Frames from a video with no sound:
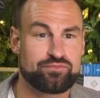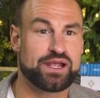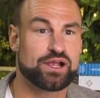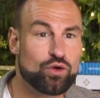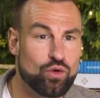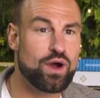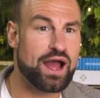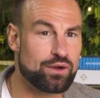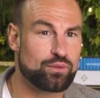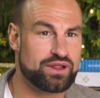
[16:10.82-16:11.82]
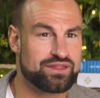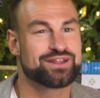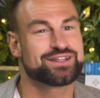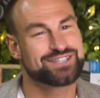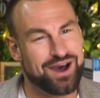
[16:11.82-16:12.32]
been caught out with
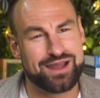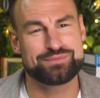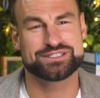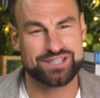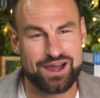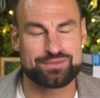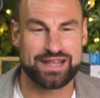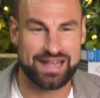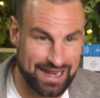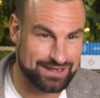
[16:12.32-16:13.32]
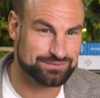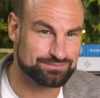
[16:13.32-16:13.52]
time and time again.